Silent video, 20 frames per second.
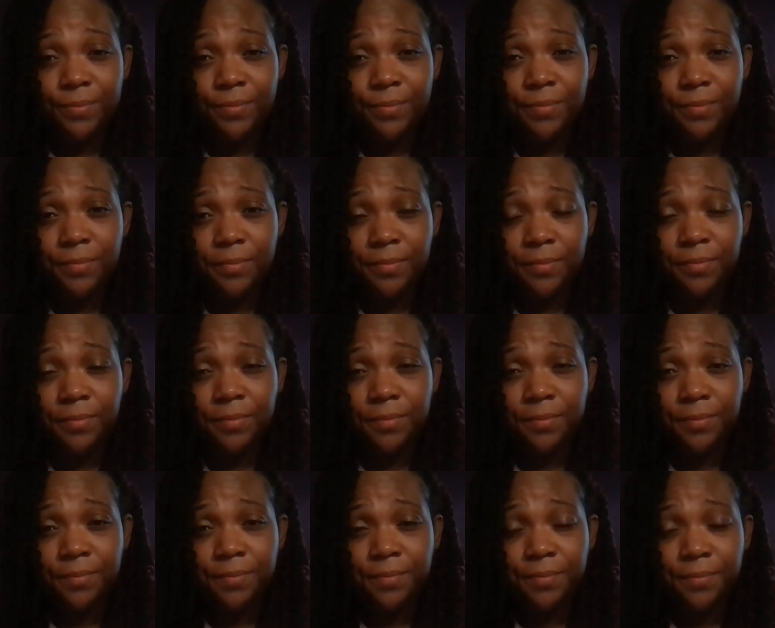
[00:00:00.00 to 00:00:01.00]

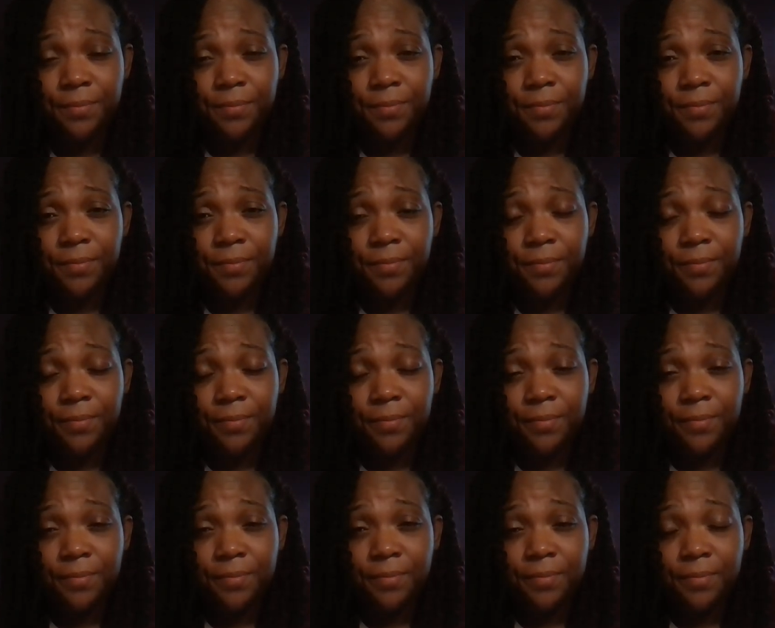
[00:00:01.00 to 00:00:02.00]
(silence)